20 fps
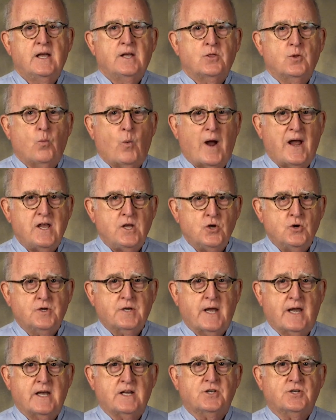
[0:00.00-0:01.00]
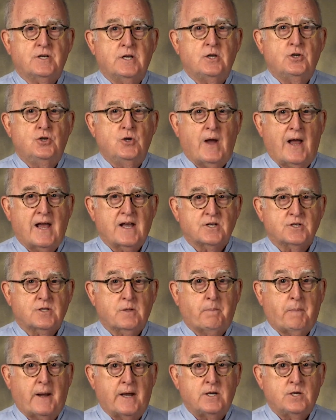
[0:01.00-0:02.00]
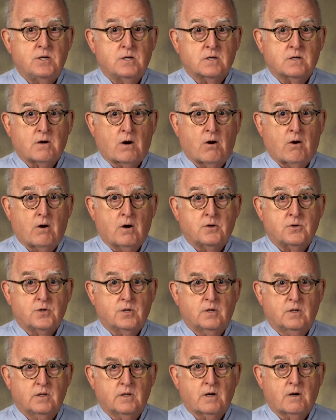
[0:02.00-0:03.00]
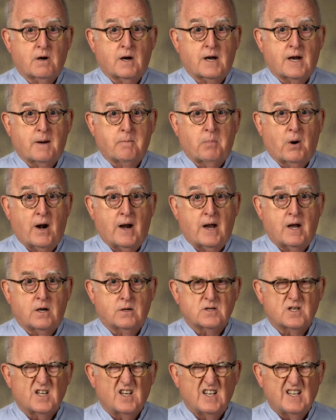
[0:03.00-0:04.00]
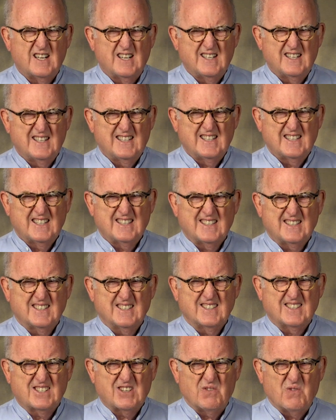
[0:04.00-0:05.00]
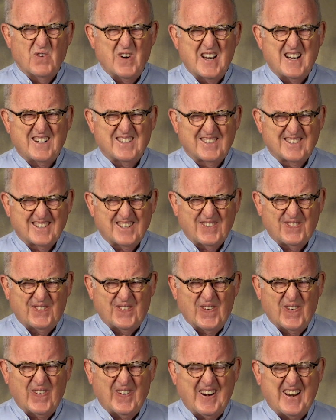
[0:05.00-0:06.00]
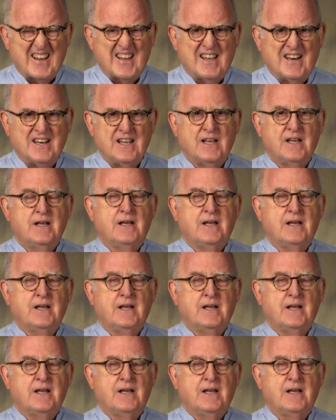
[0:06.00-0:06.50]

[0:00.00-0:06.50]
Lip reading: The way you test is you ask the patient to arch their eyebrows or to wrinkle their forehead.